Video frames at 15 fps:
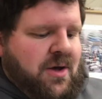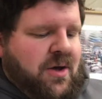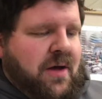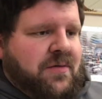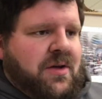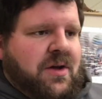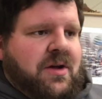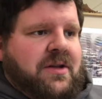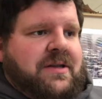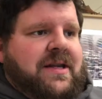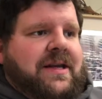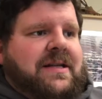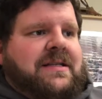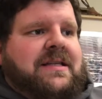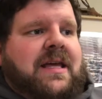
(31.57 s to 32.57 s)
You have to get,
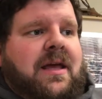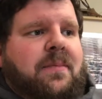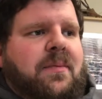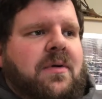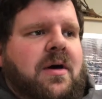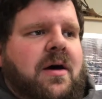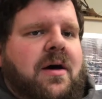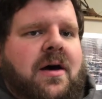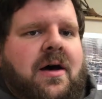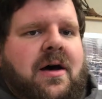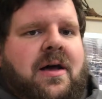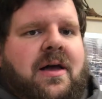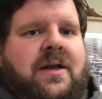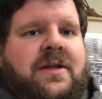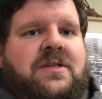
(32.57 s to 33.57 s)
dig deep, uh,
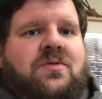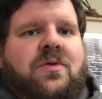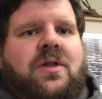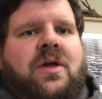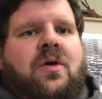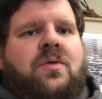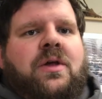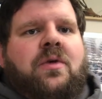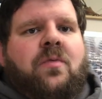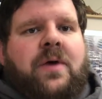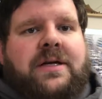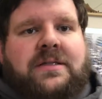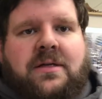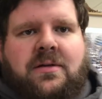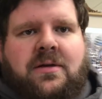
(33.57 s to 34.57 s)
and it's really only
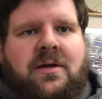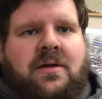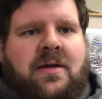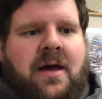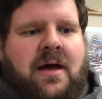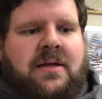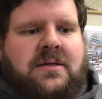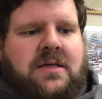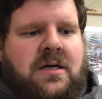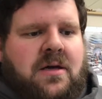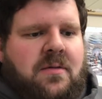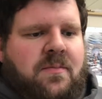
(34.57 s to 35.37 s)
recently that